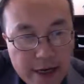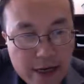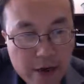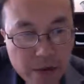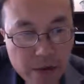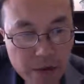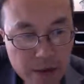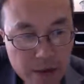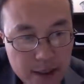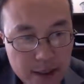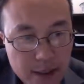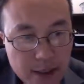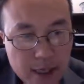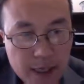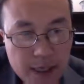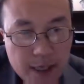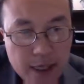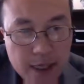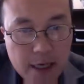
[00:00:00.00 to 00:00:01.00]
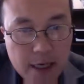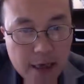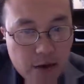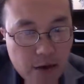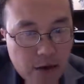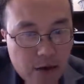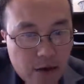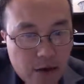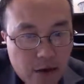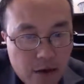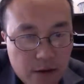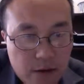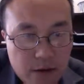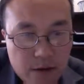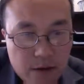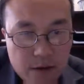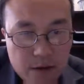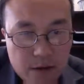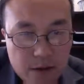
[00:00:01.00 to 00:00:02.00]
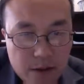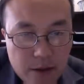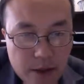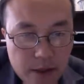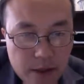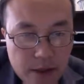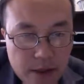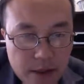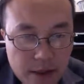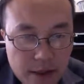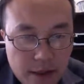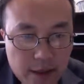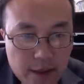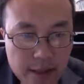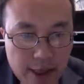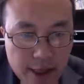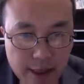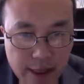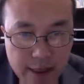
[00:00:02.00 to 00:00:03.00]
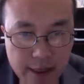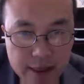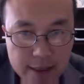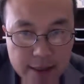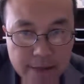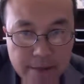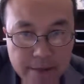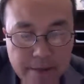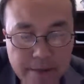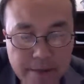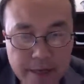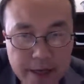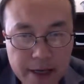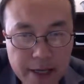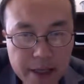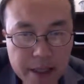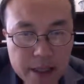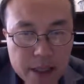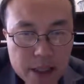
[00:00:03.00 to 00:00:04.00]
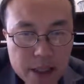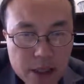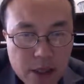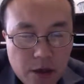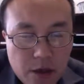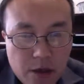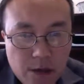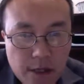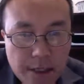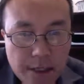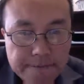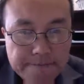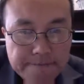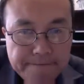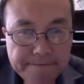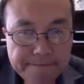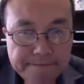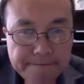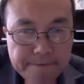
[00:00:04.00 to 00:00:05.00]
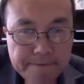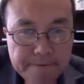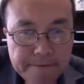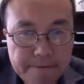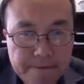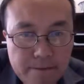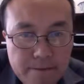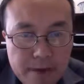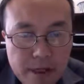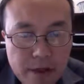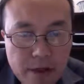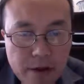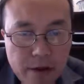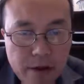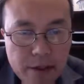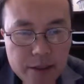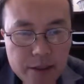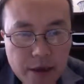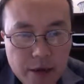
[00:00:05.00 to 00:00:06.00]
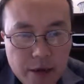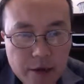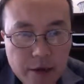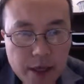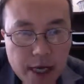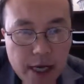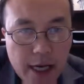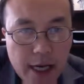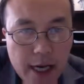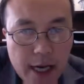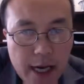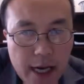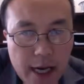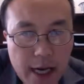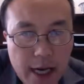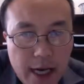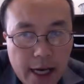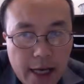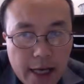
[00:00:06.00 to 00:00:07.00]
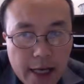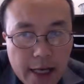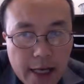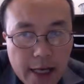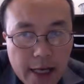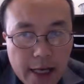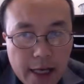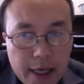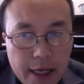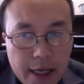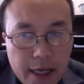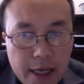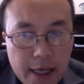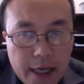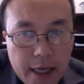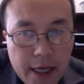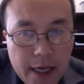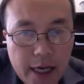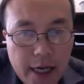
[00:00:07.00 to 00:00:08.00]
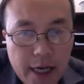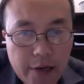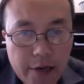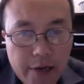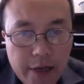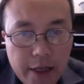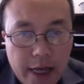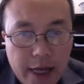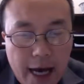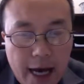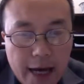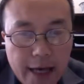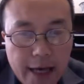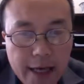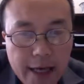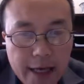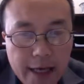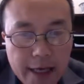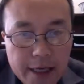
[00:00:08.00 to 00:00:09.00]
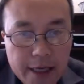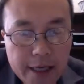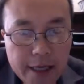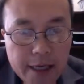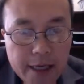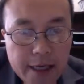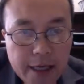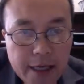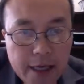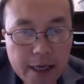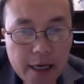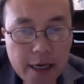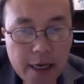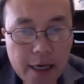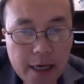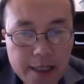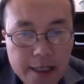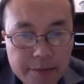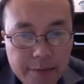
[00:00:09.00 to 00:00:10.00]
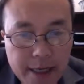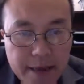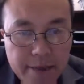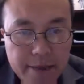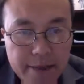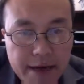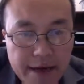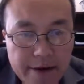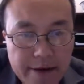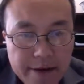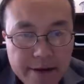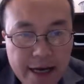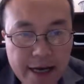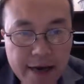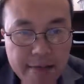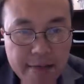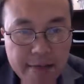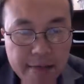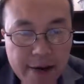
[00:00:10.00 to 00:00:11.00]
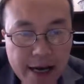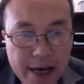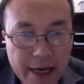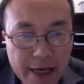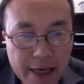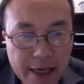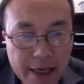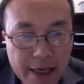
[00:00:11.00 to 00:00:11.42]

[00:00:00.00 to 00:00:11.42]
word or things like that. So also, I I think I speak better than my